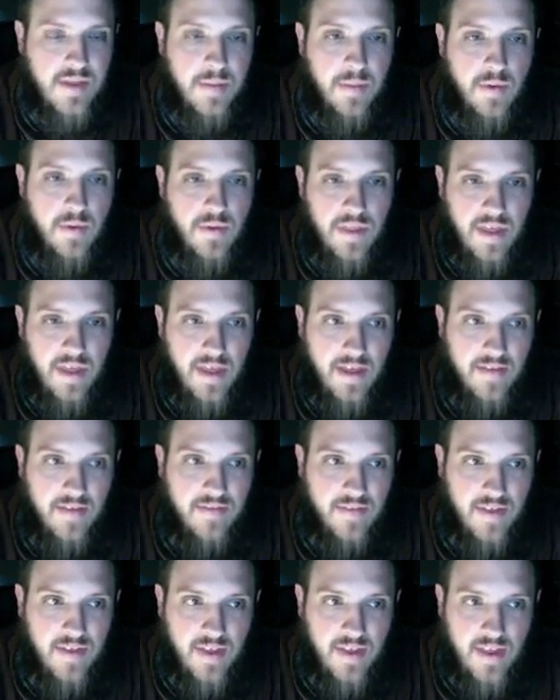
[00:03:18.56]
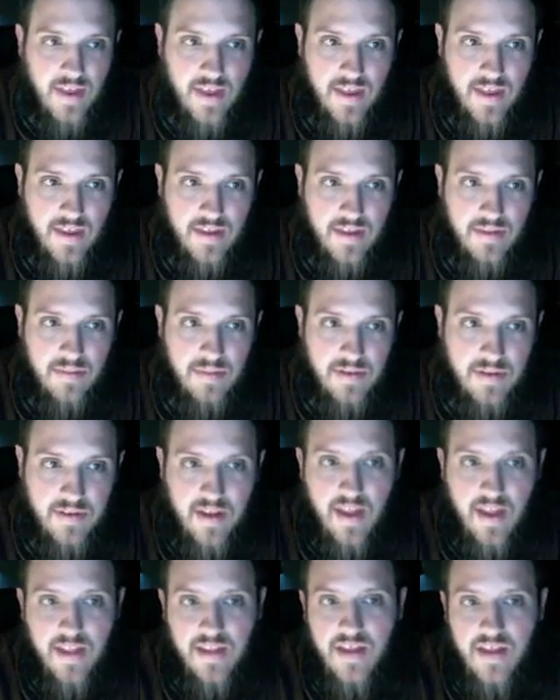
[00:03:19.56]
both have a
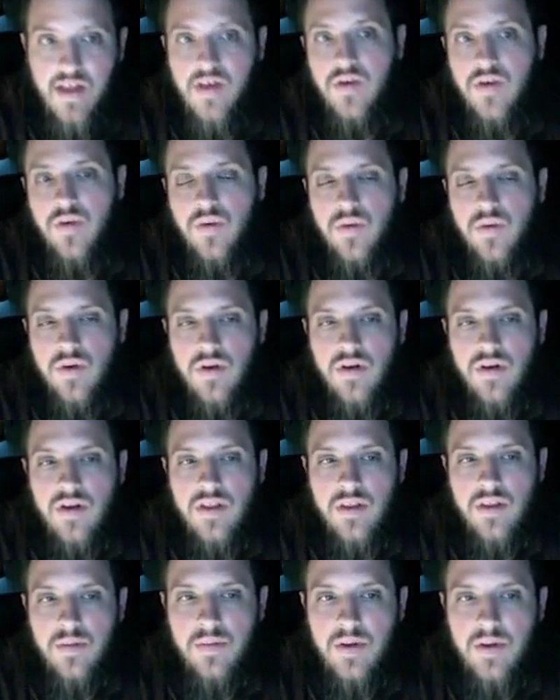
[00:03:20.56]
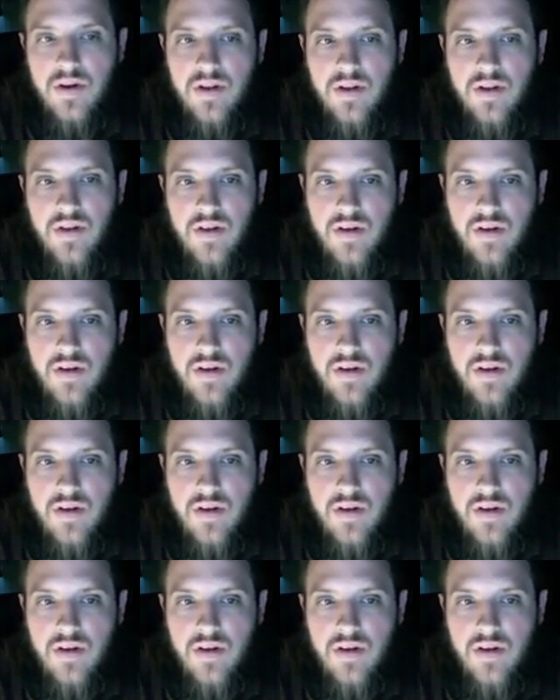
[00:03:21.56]
metallic core in the middle,